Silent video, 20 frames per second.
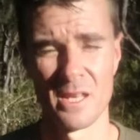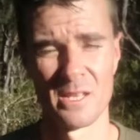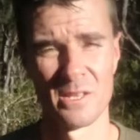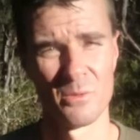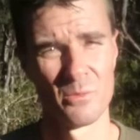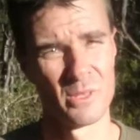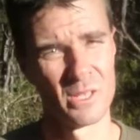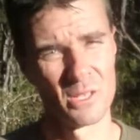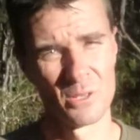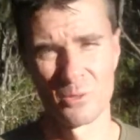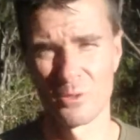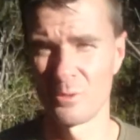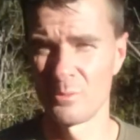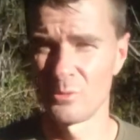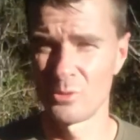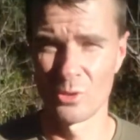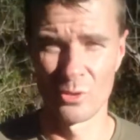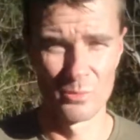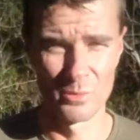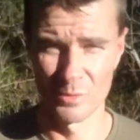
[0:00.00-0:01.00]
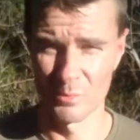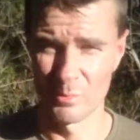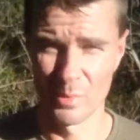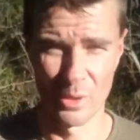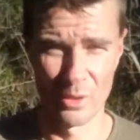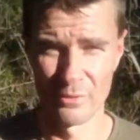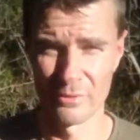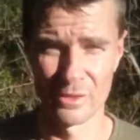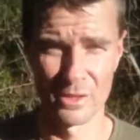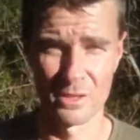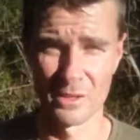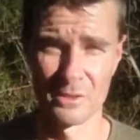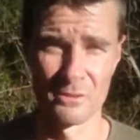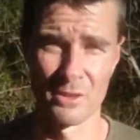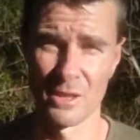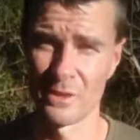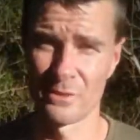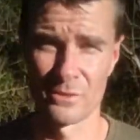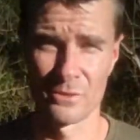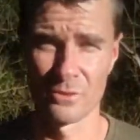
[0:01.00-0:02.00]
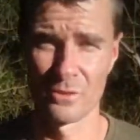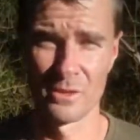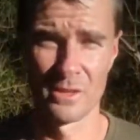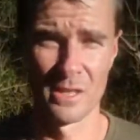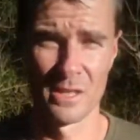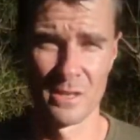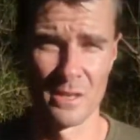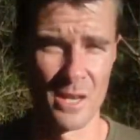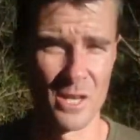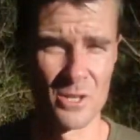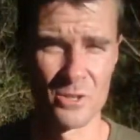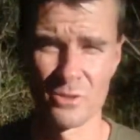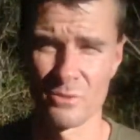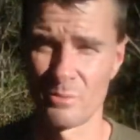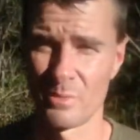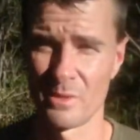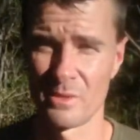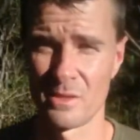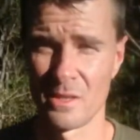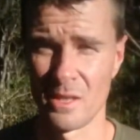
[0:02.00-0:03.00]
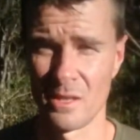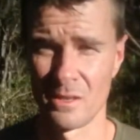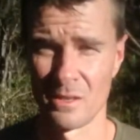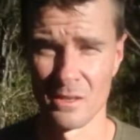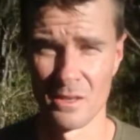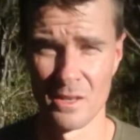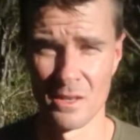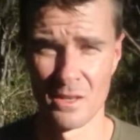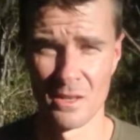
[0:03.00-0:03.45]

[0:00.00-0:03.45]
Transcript: And that we're going to absorb them perfectly right through there, one hundred percent